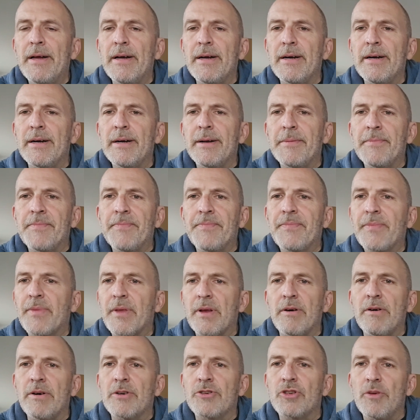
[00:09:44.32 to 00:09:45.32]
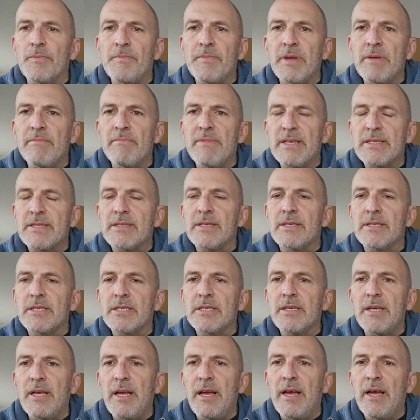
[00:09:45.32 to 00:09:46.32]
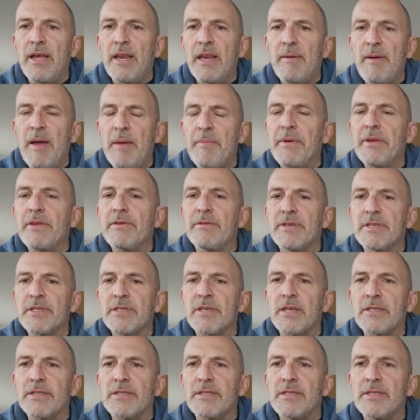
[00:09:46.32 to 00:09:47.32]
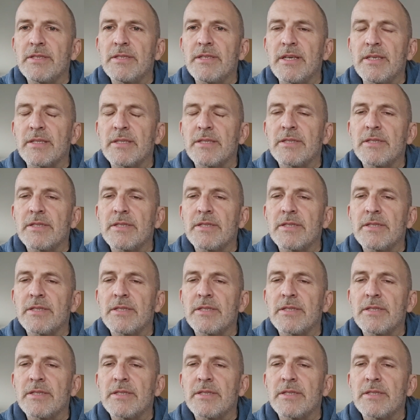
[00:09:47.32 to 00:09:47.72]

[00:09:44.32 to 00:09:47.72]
or drop me a message, and I'm happy to discuss these things.